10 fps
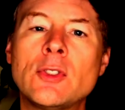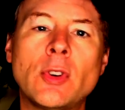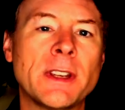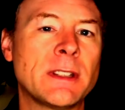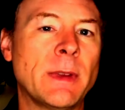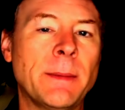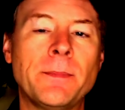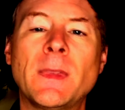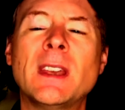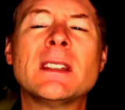Trust me,
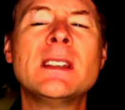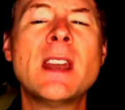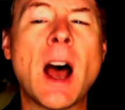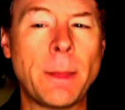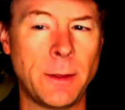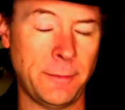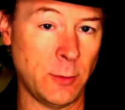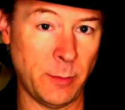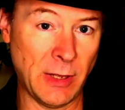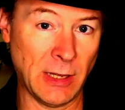it's not the
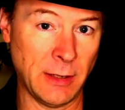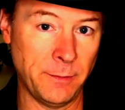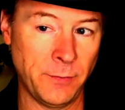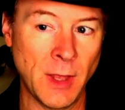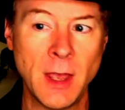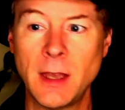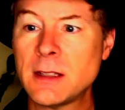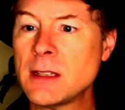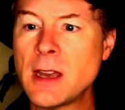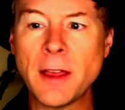formula.
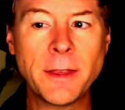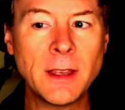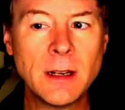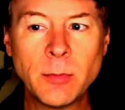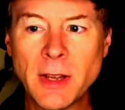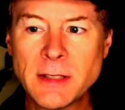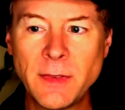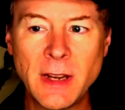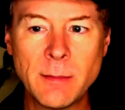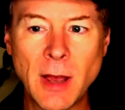It's nothing in a
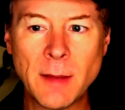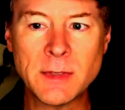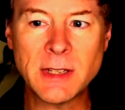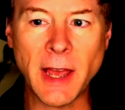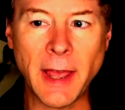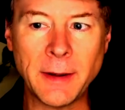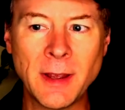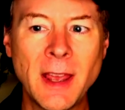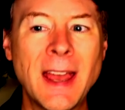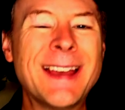breastfeeding mom's diet,
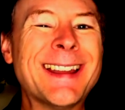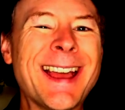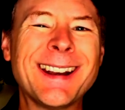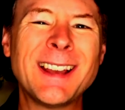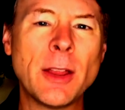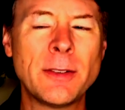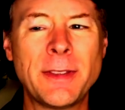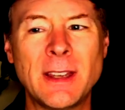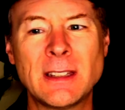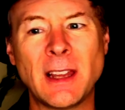and adding other
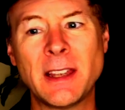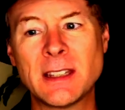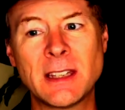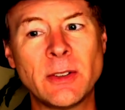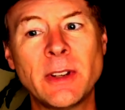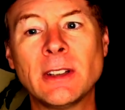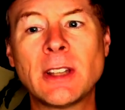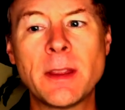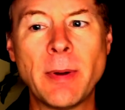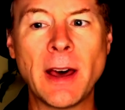things like cereal
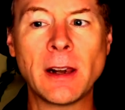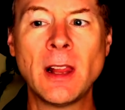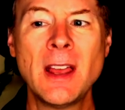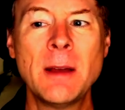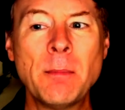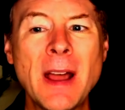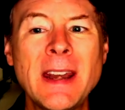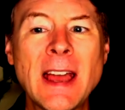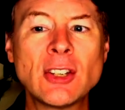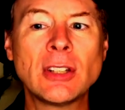to the bottle might
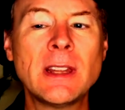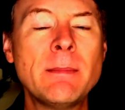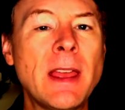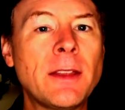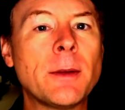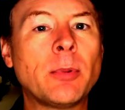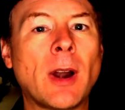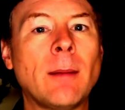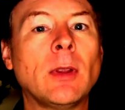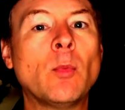actually make the
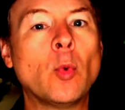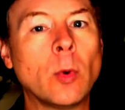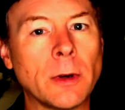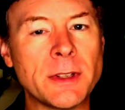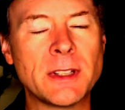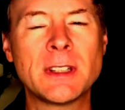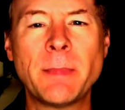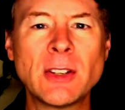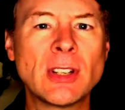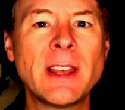problem worse,
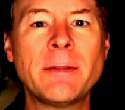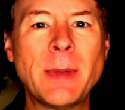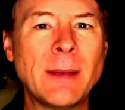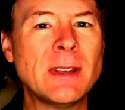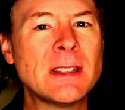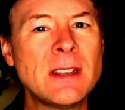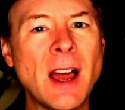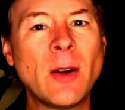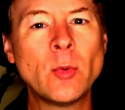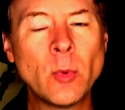especially if baby's
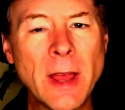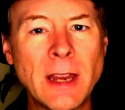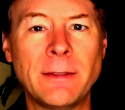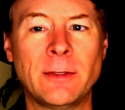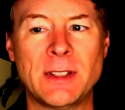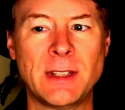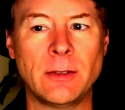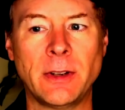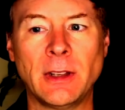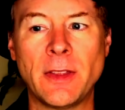not ready for
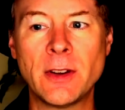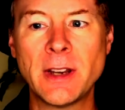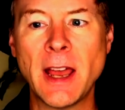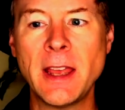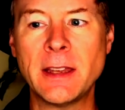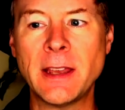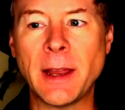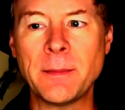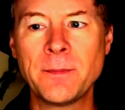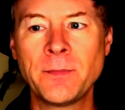cereal in their diet yet.